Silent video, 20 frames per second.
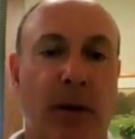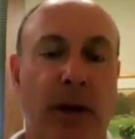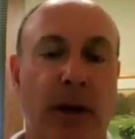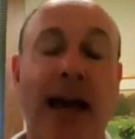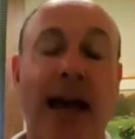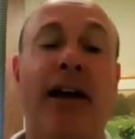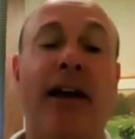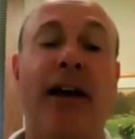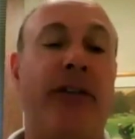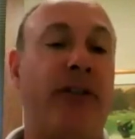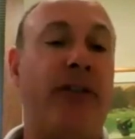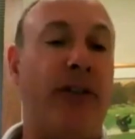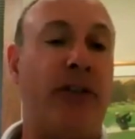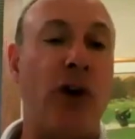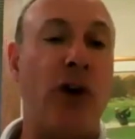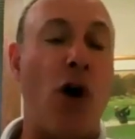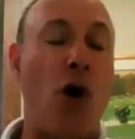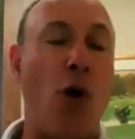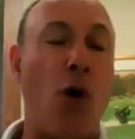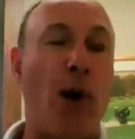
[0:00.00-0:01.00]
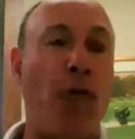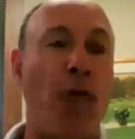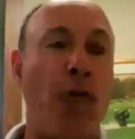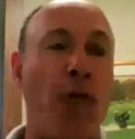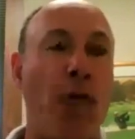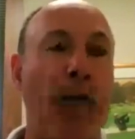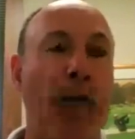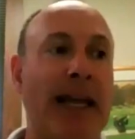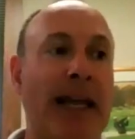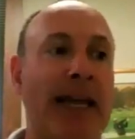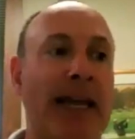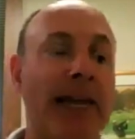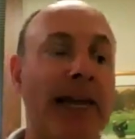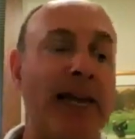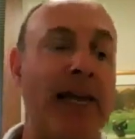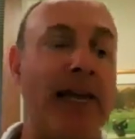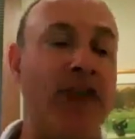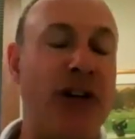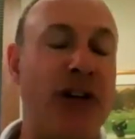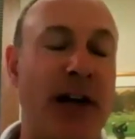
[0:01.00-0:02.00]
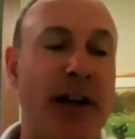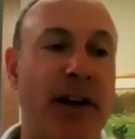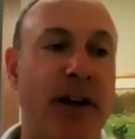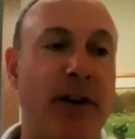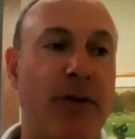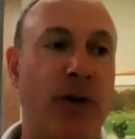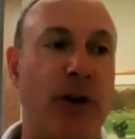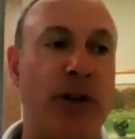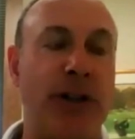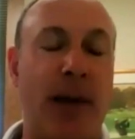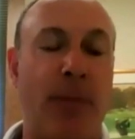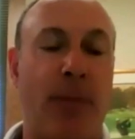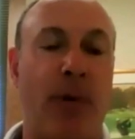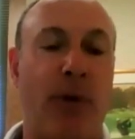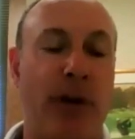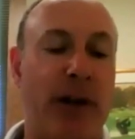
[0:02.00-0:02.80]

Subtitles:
Yes. So everybody gets the agenda. For example,